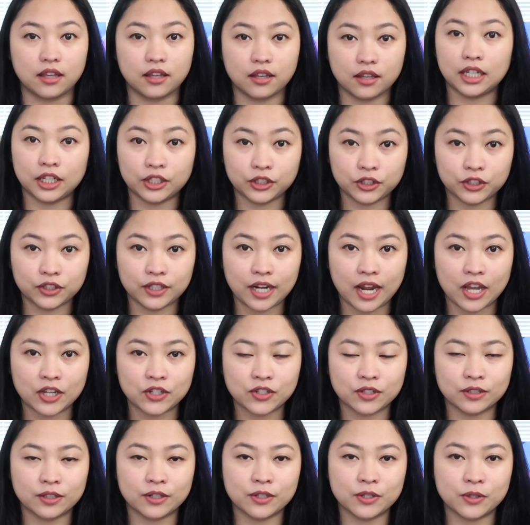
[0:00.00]

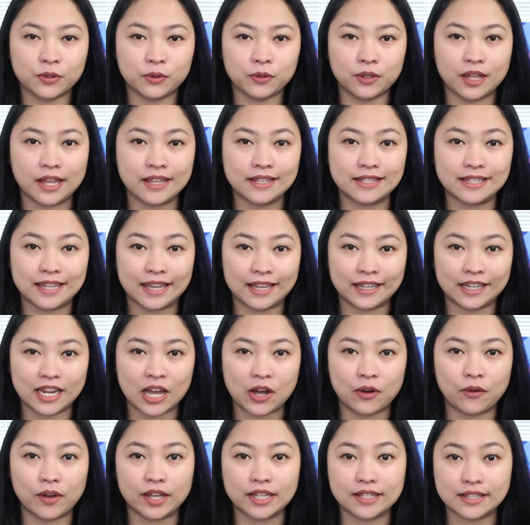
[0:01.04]
International students can
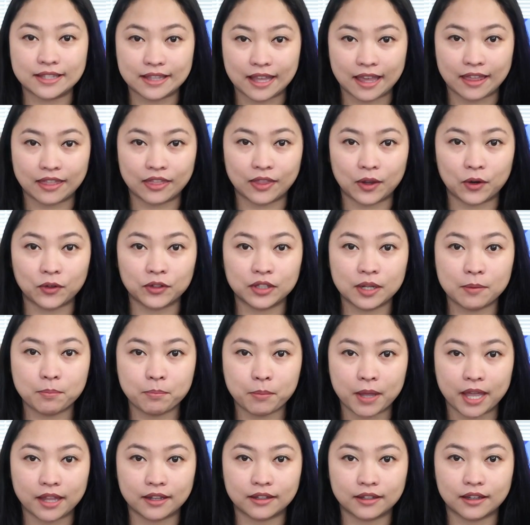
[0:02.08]
now extend their
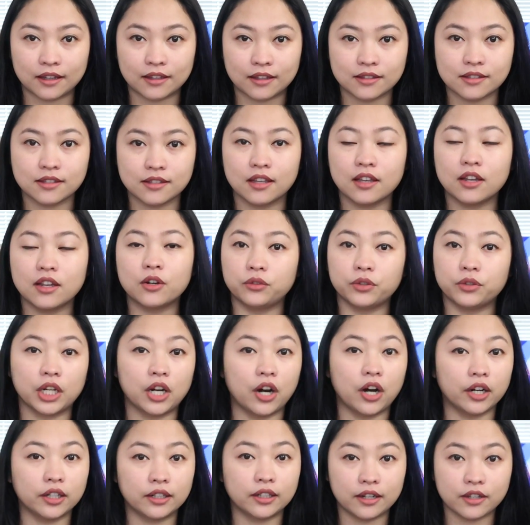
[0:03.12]
dependents
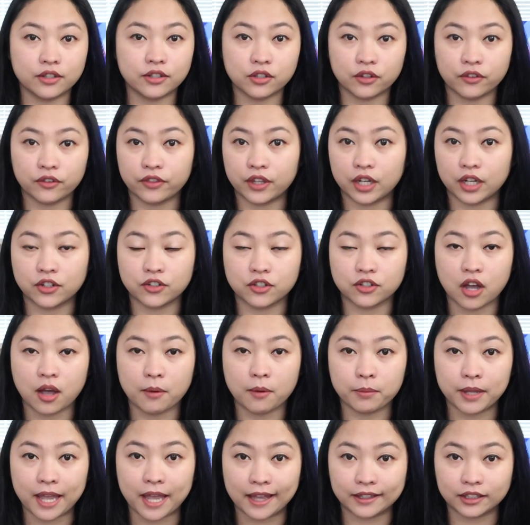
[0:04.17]
regardless of their
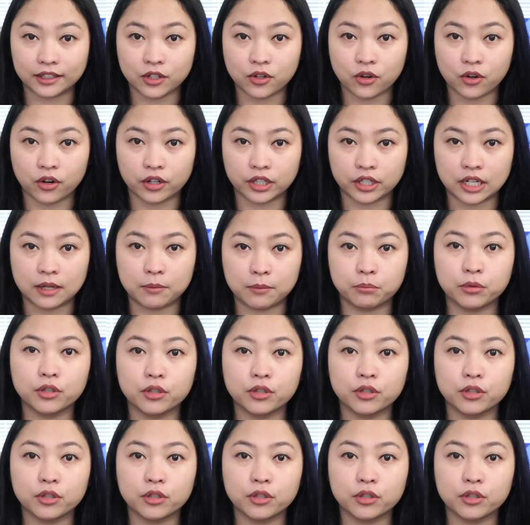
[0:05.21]
job category,